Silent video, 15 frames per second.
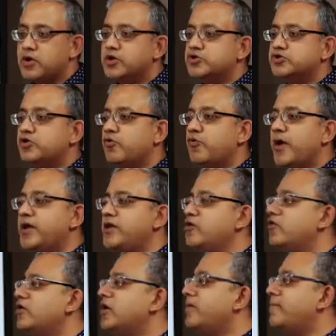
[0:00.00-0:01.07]
So when you
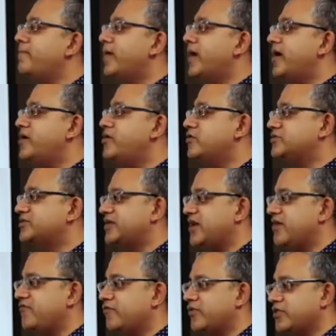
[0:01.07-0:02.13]
compared
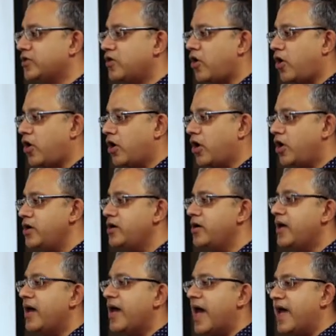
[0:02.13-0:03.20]
yourself with God,
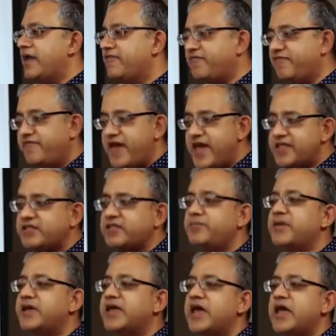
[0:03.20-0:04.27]
and faith
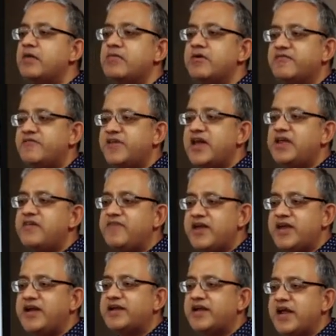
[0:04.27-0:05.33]
became a
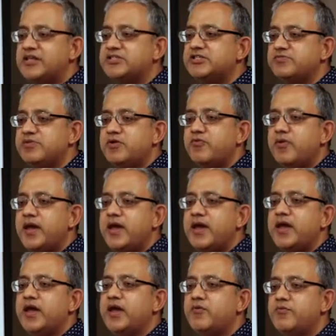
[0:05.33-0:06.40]
very tangible way
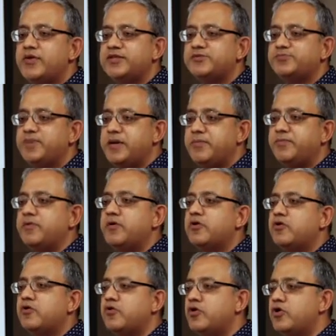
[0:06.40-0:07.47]
in which people
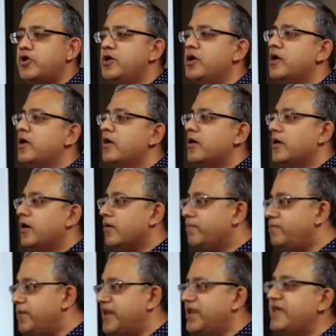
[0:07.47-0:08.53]
could
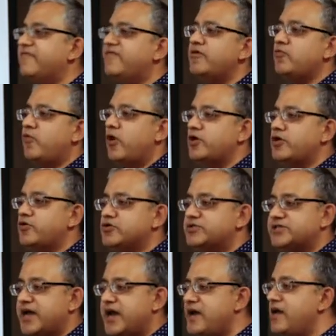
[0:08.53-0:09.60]
believe in what you
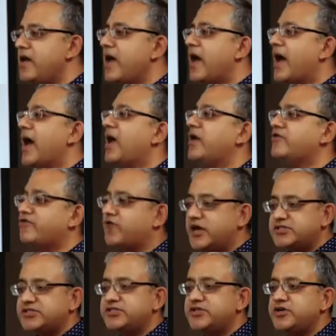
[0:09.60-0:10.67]
said and
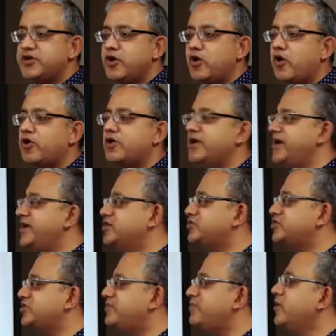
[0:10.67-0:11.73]
trust in your
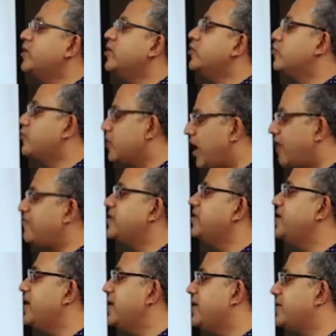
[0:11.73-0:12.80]
leadership to govern
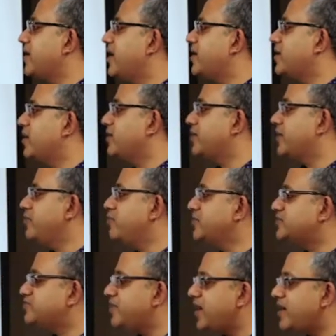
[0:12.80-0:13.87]
the entire country,
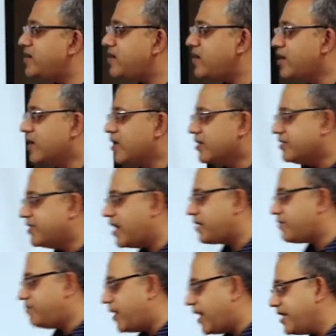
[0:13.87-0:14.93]
which meant
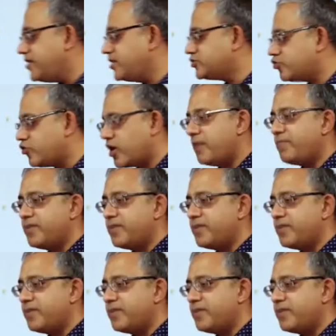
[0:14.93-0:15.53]
that by the Chola